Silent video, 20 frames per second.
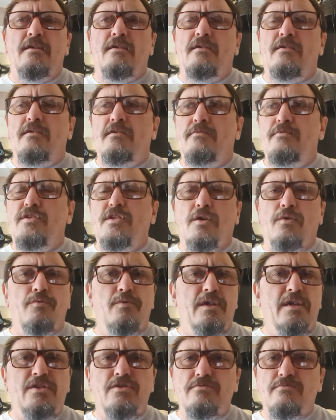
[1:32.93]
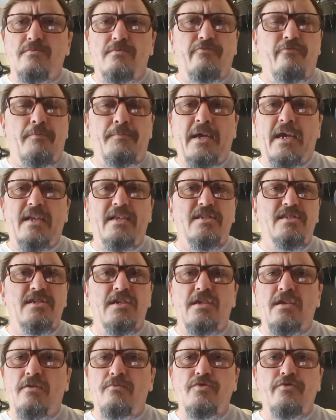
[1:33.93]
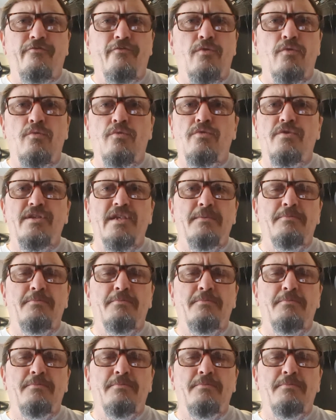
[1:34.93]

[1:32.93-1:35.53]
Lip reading: You know, he's for Palace, he goes forward,